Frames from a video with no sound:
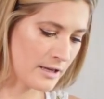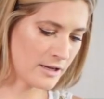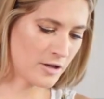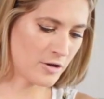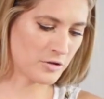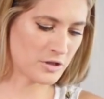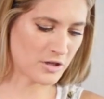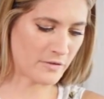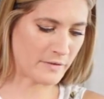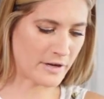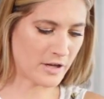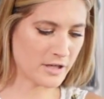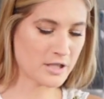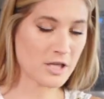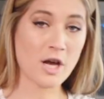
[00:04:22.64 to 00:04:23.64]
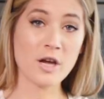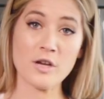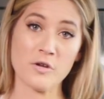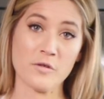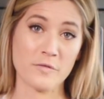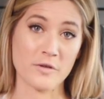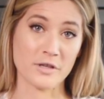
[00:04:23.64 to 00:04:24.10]
you know, serve it on a
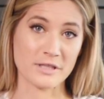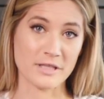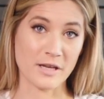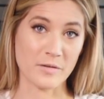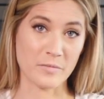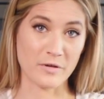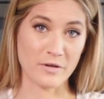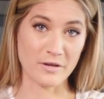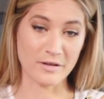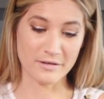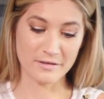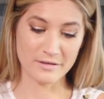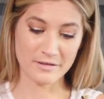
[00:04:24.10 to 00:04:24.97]
taco, for example.